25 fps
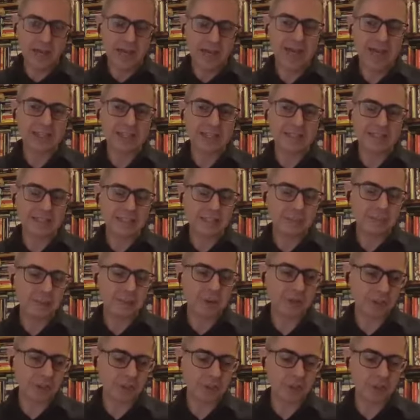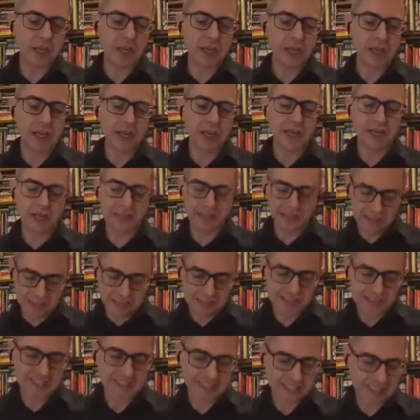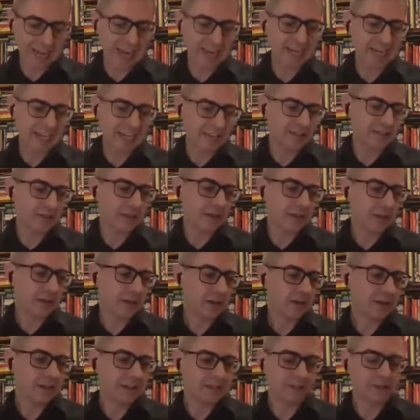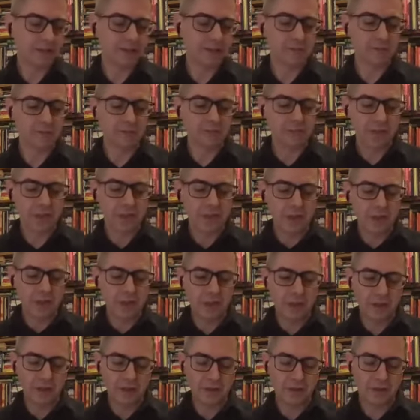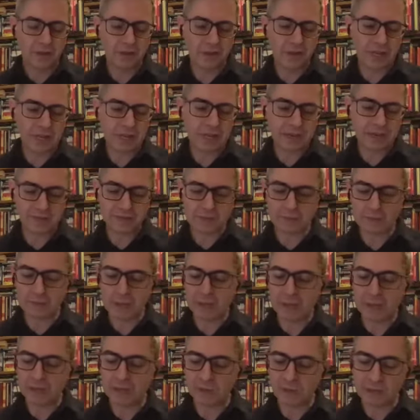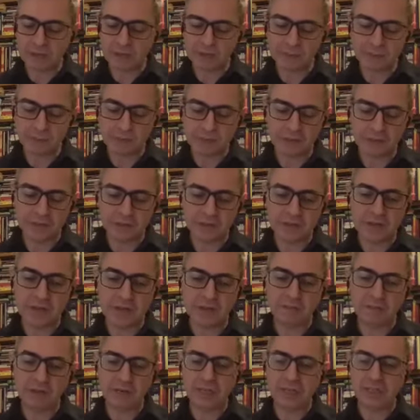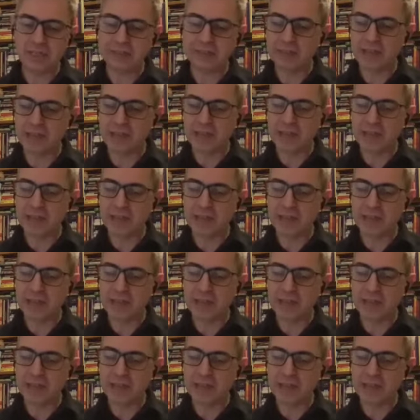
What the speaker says: And especially, and this is again another thing I've spent quite a bit of time lately,